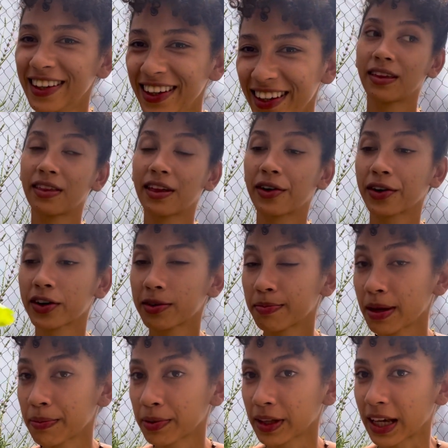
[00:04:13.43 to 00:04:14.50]
There could
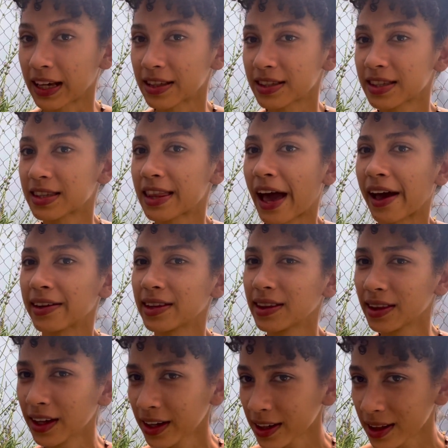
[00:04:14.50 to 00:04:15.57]
be plants that
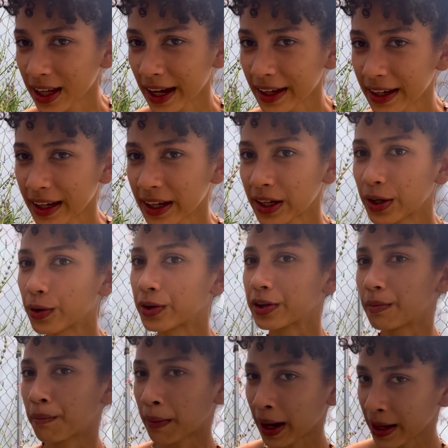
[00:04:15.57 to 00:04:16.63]
look like it, or you
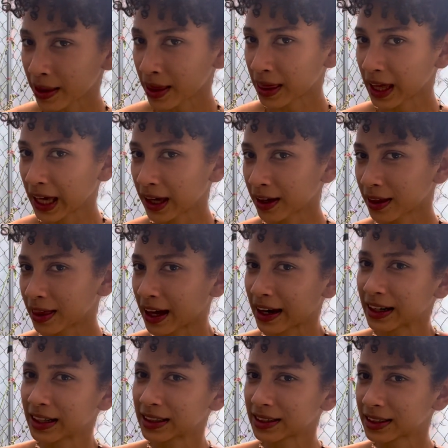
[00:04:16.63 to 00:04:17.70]
might think that
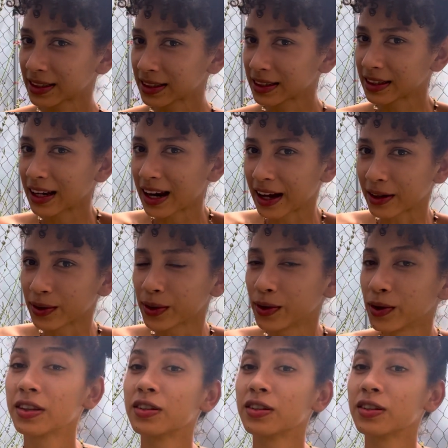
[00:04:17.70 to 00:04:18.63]
it's nettle.